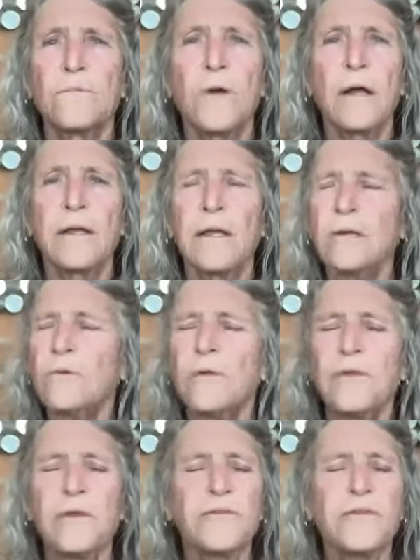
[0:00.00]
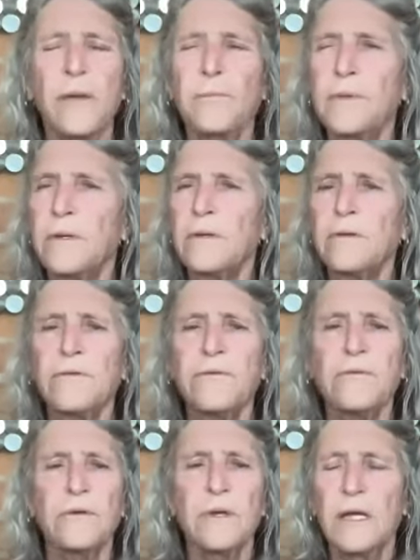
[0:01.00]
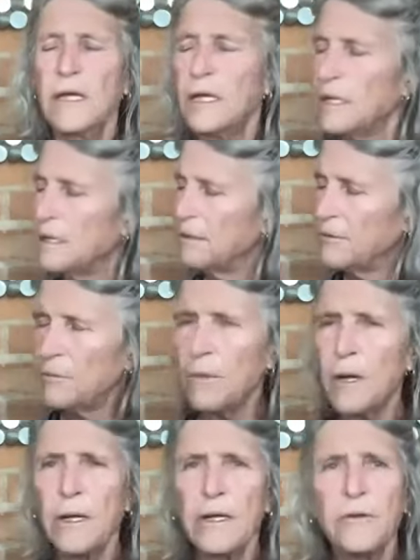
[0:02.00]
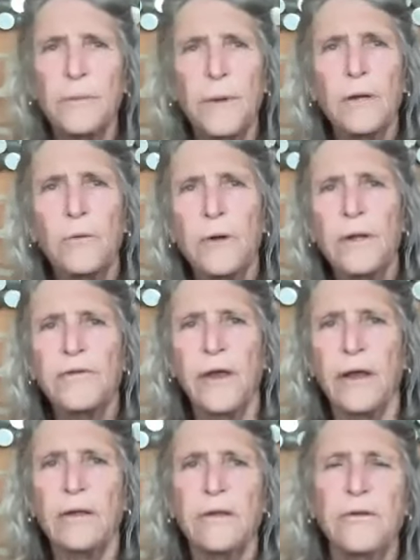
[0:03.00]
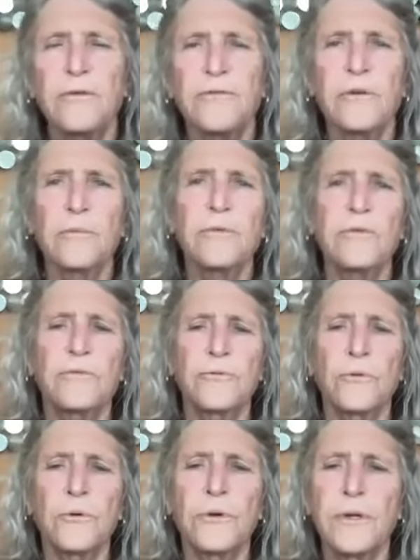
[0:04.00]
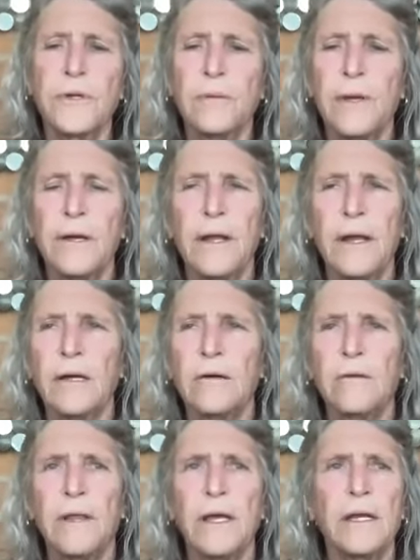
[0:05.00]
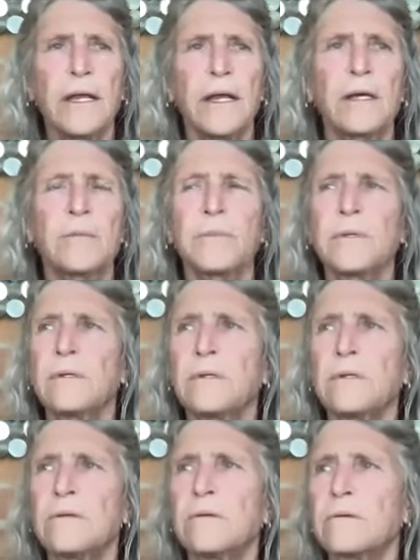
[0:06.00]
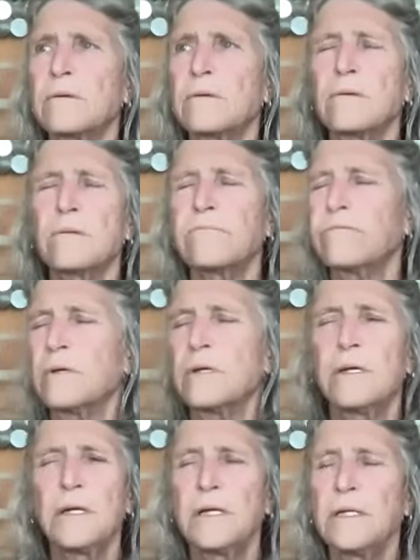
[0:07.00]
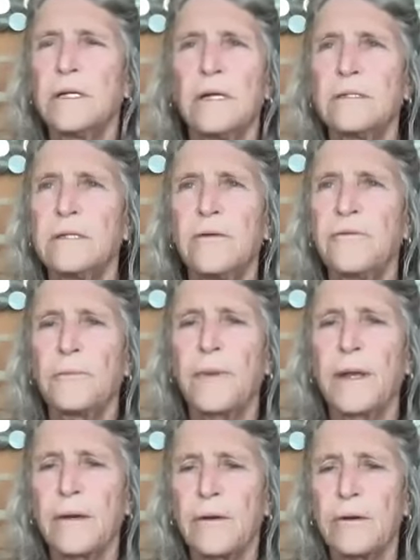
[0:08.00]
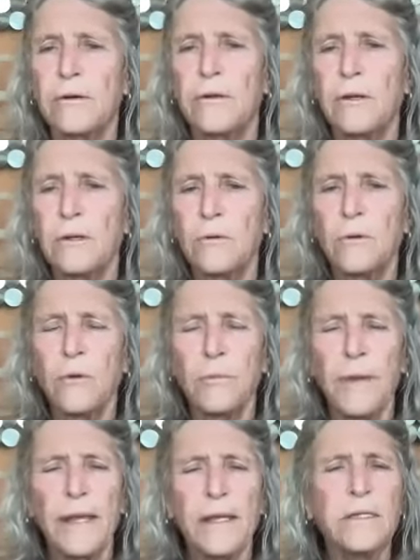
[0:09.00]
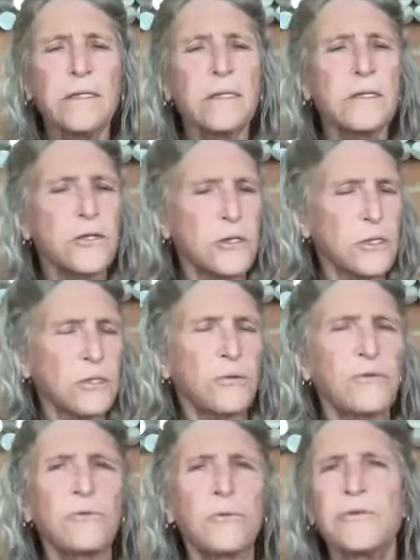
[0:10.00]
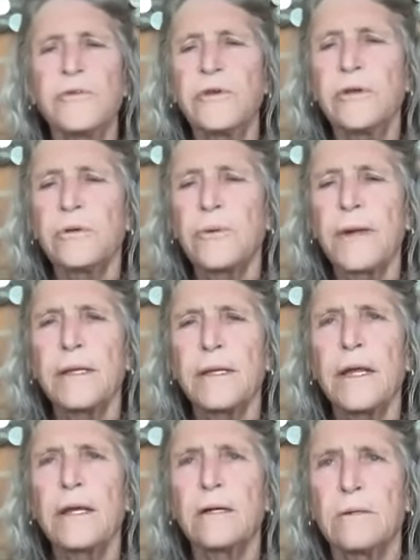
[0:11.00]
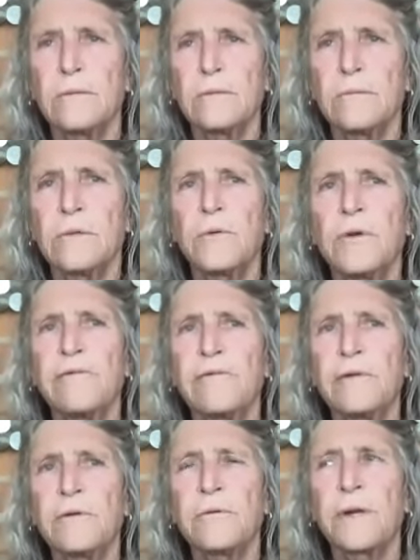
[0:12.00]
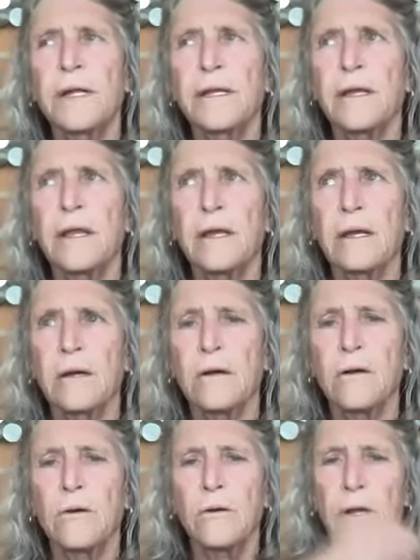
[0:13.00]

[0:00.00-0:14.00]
Again, with acceptance, your mind might want to tell you some story about how that happened, or doesn't matter. What we're paying attention to is what's here right now. What do I feel right now?